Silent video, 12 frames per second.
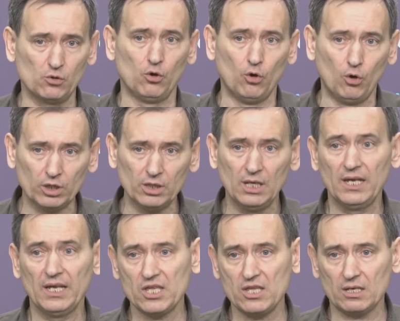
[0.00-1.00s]
veto
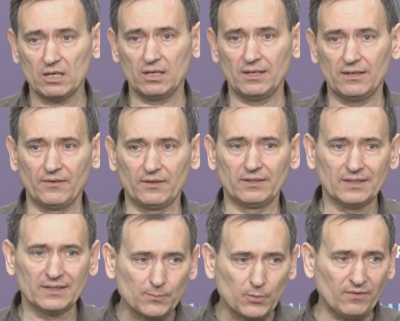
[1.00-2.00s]
any resolution of the
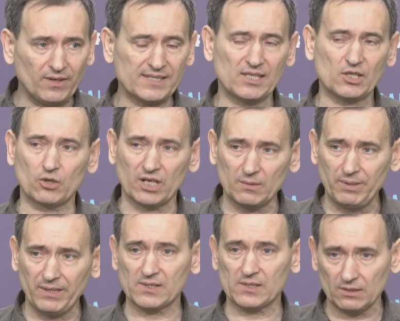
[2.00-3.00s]
Security Council of the
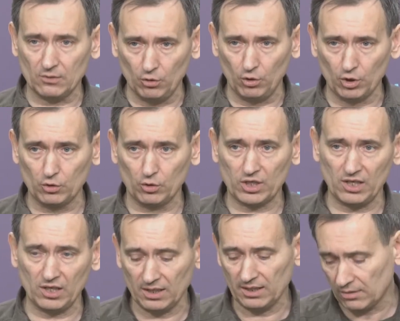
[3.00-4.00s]
United Nations.
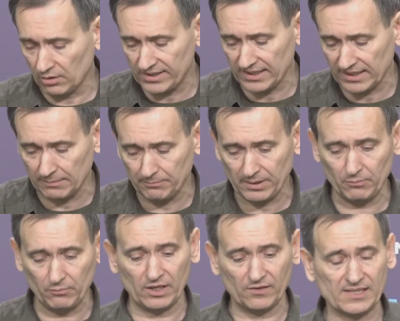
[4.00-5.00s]

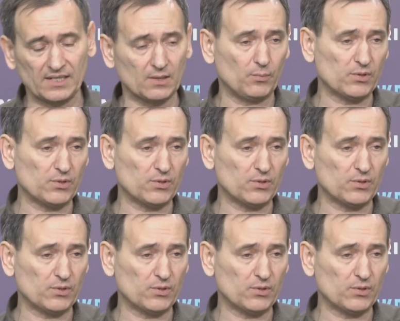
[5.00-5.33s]
And